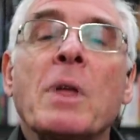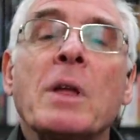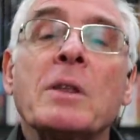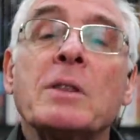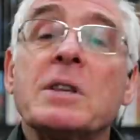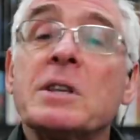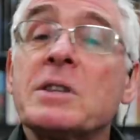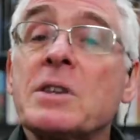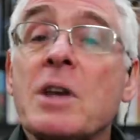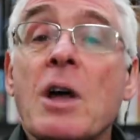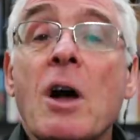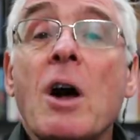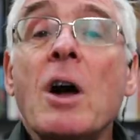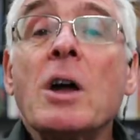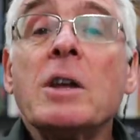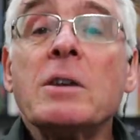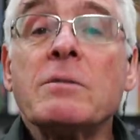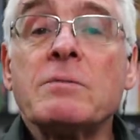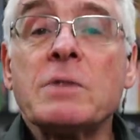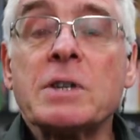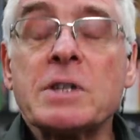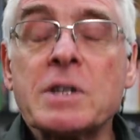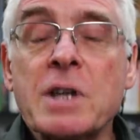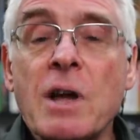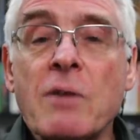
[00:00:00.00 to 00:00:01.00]
this kind
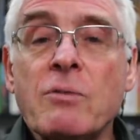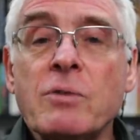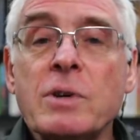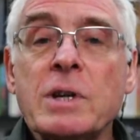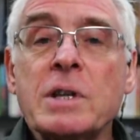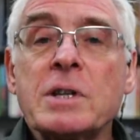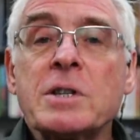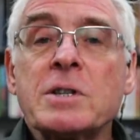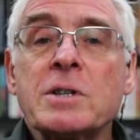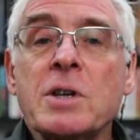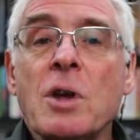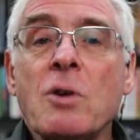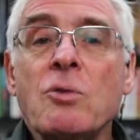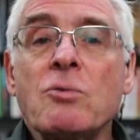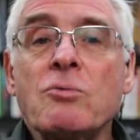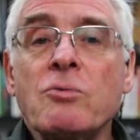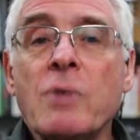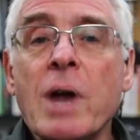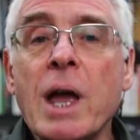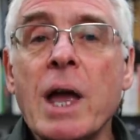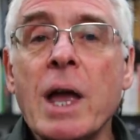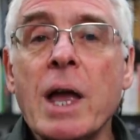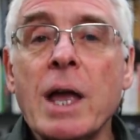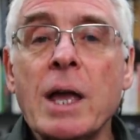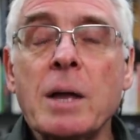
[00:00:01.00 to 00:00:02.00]
of discovery is so
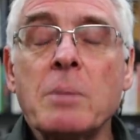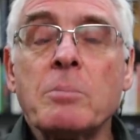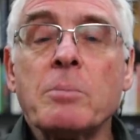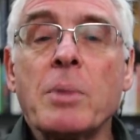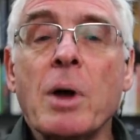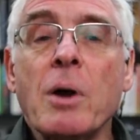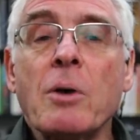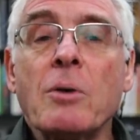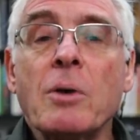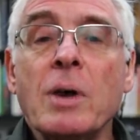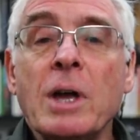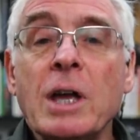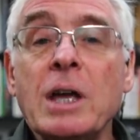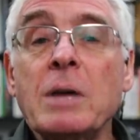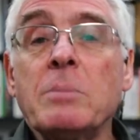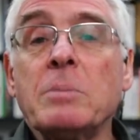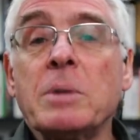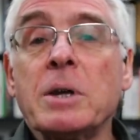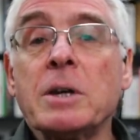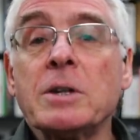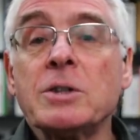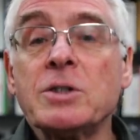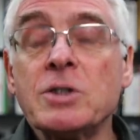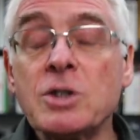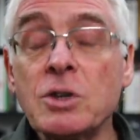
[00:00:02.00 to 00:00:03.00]
rare in
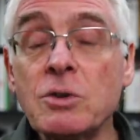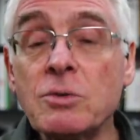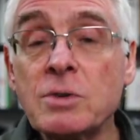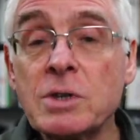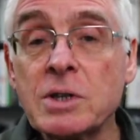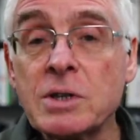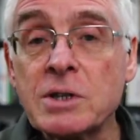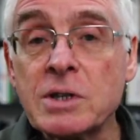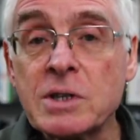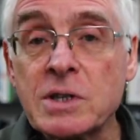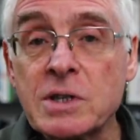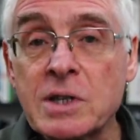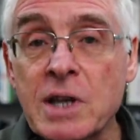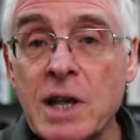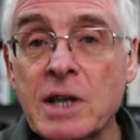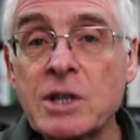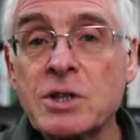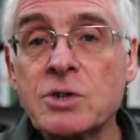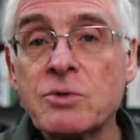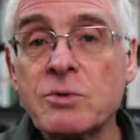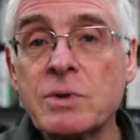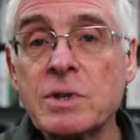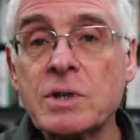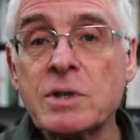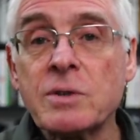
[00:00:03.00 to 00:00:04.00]
Bohemia due to the
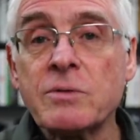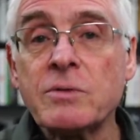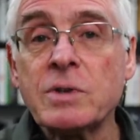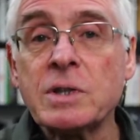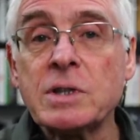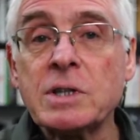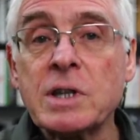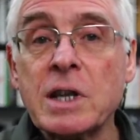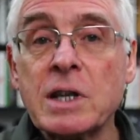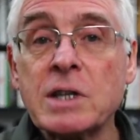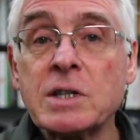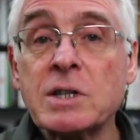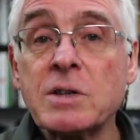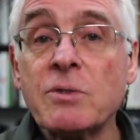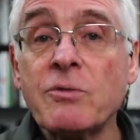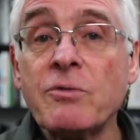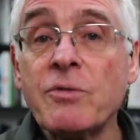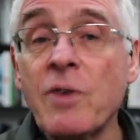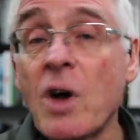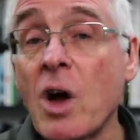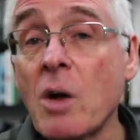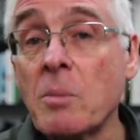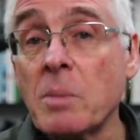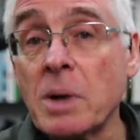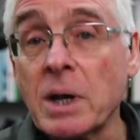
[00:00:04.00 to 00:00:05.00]
centuries of intensive
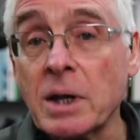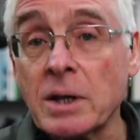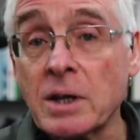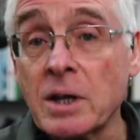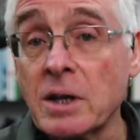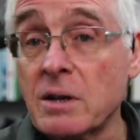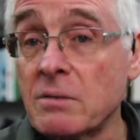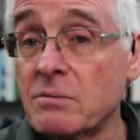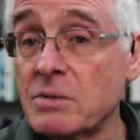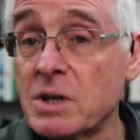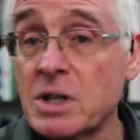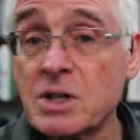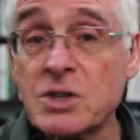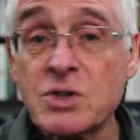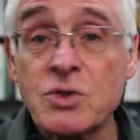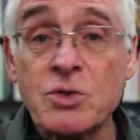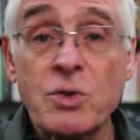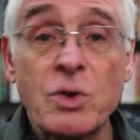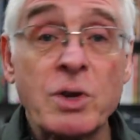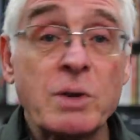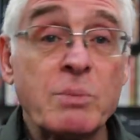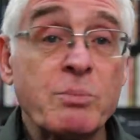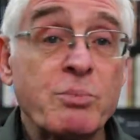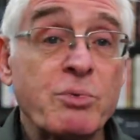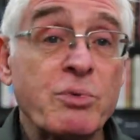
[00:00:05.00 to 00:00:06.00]
farming that have
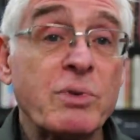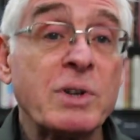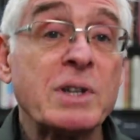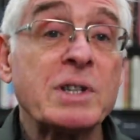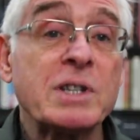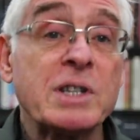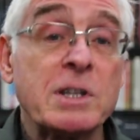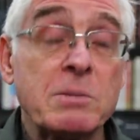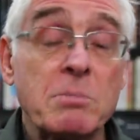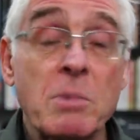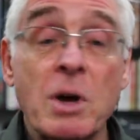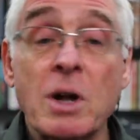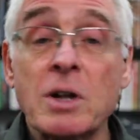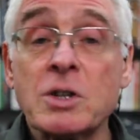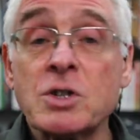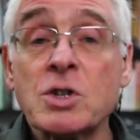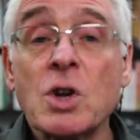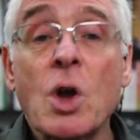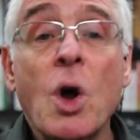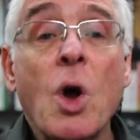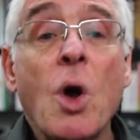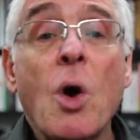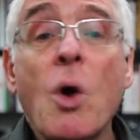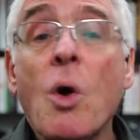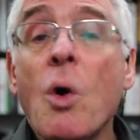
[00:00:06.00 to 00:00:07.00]
destroyed pretty much
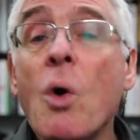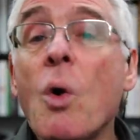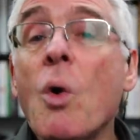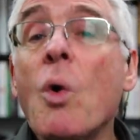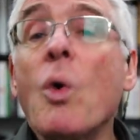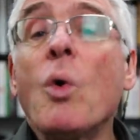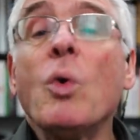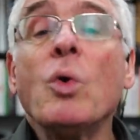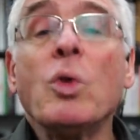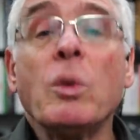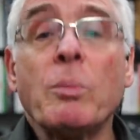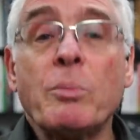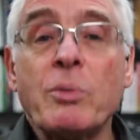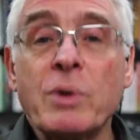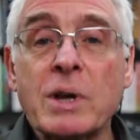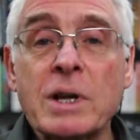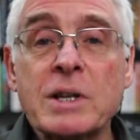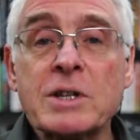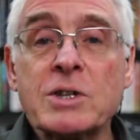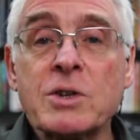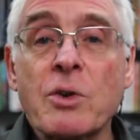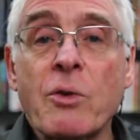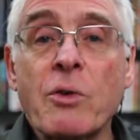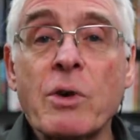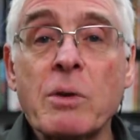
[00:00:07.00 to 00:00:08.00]
all the
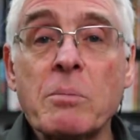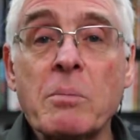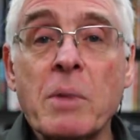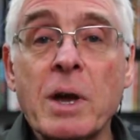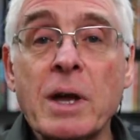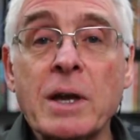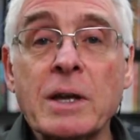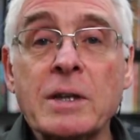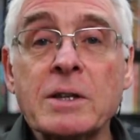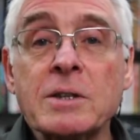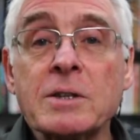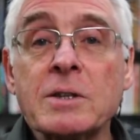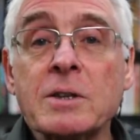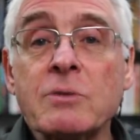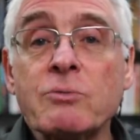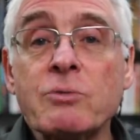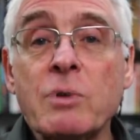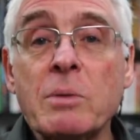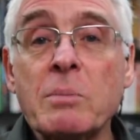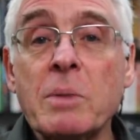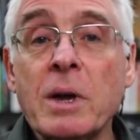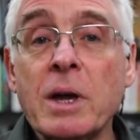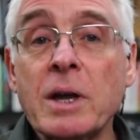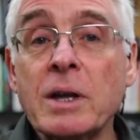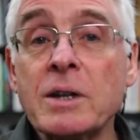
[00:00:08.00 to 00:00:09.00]
prehistoric
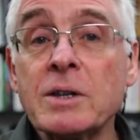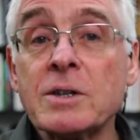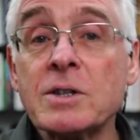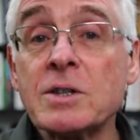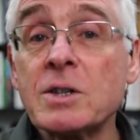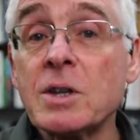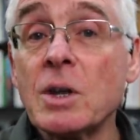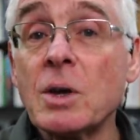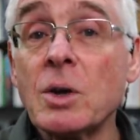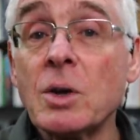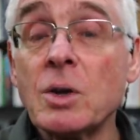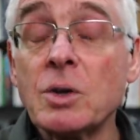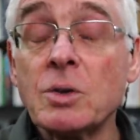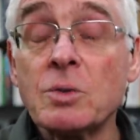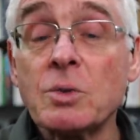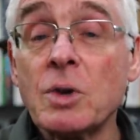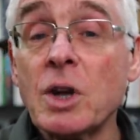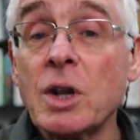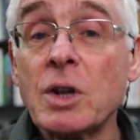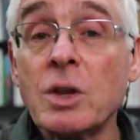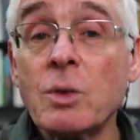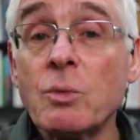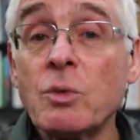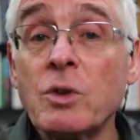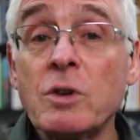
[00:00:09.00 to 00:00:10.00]
remains that
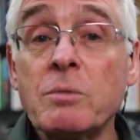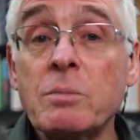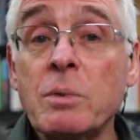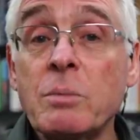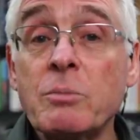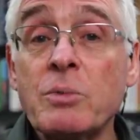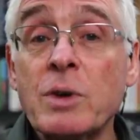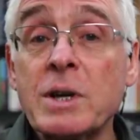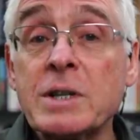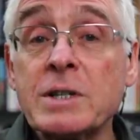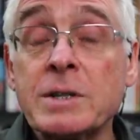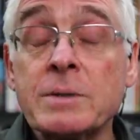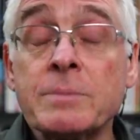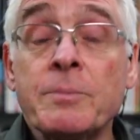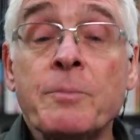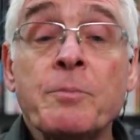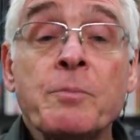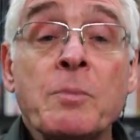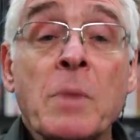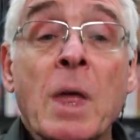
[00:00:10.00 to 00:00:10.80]
would have been present.